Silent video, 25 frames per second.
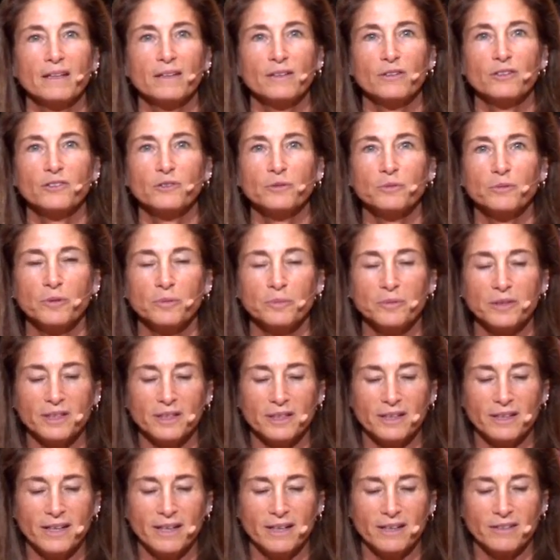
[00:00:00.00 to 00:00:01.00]
this woman
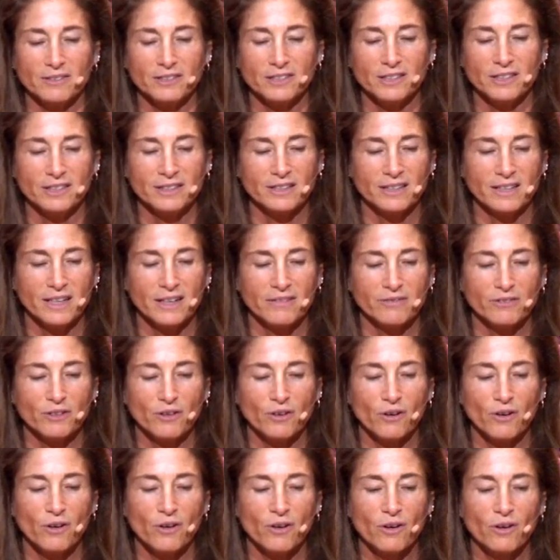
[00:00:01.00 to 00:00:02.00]
announced, she said,
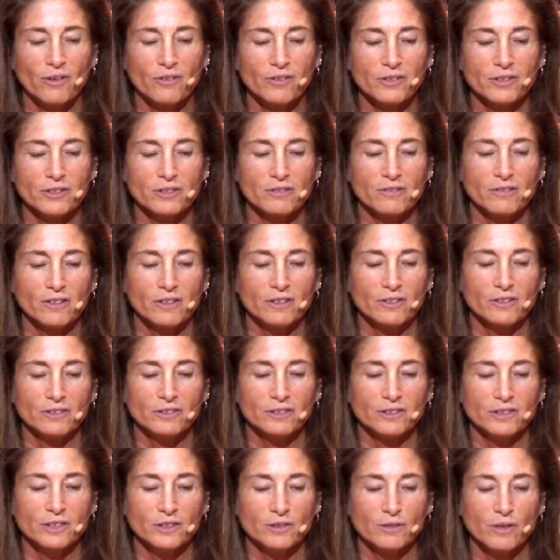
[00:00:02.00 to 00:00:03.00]
after all the
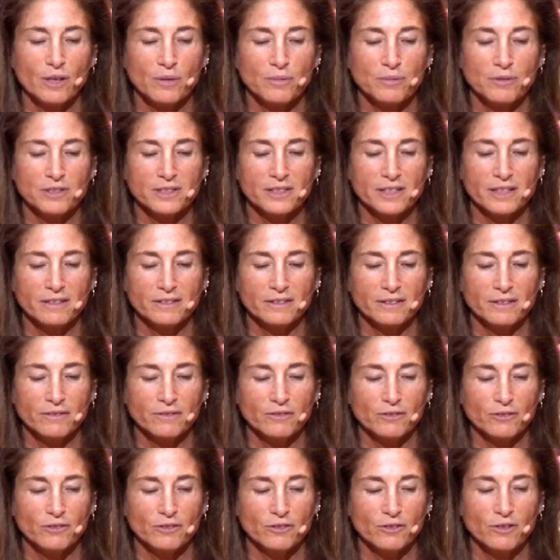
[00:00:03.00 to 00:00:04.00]
struggles and troubles I
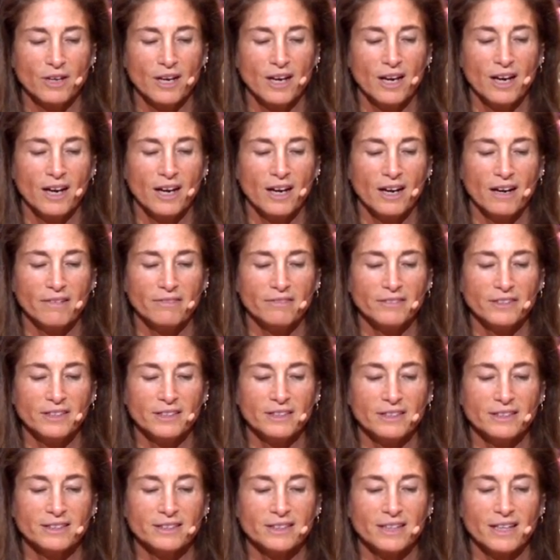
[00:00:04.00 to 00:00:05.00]
lived through, I've
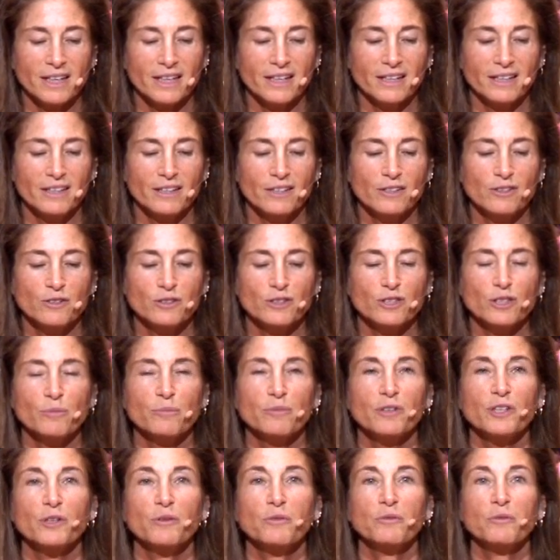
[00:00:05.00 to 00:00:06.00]
decided to do
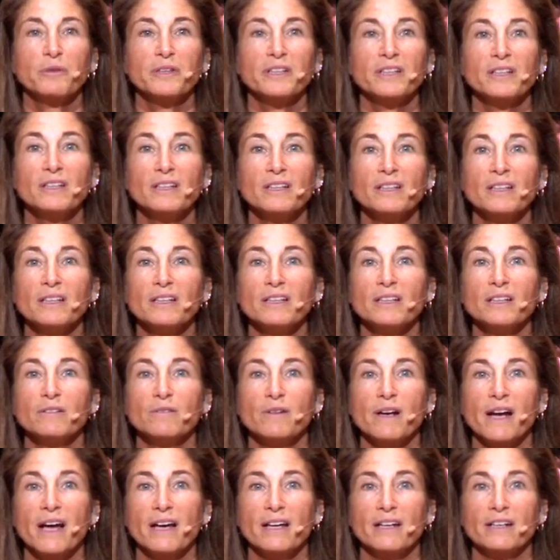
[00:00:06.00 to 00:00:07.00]
something really
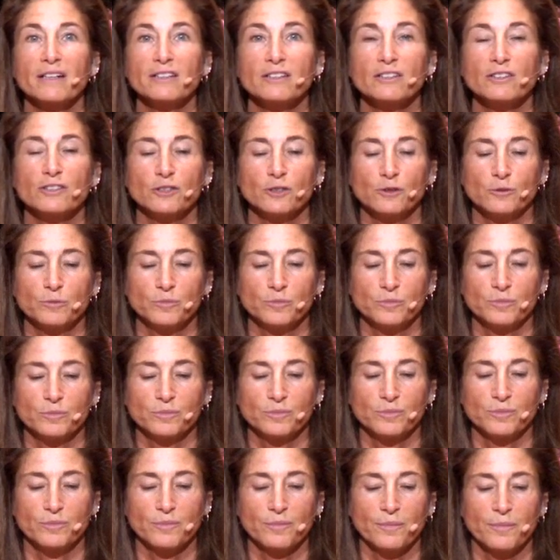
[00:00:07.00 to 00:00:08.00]
radical.
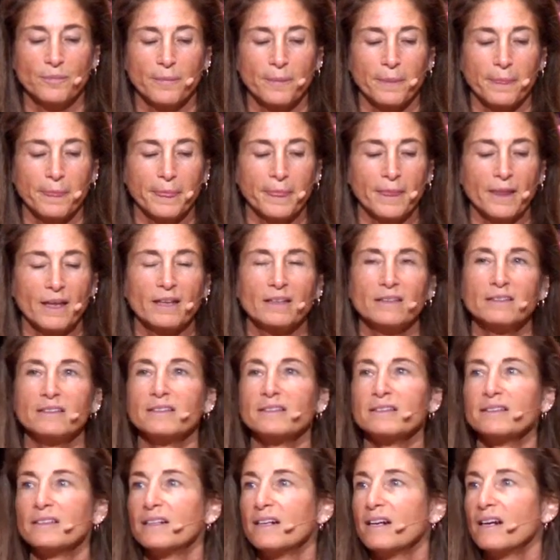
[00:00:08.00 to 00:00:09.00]

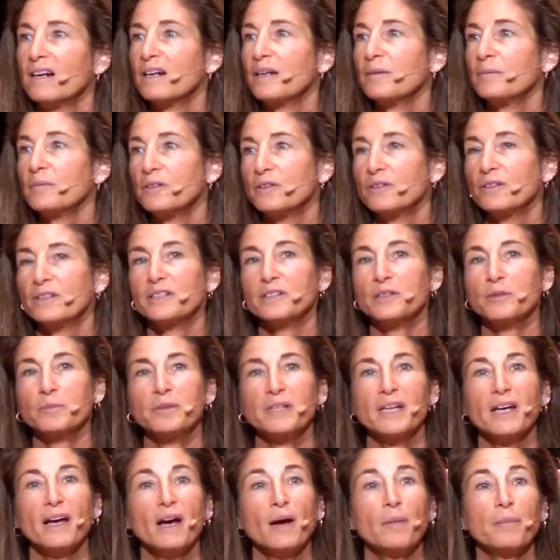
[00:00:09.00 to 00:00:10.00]
She said, I'm going to
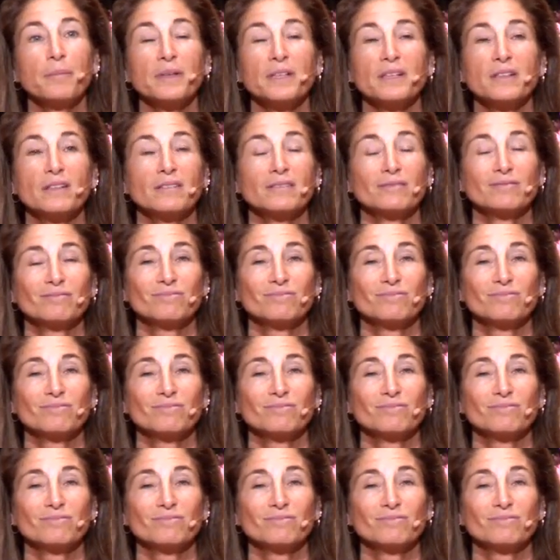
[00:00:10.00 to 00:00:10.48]
be happy.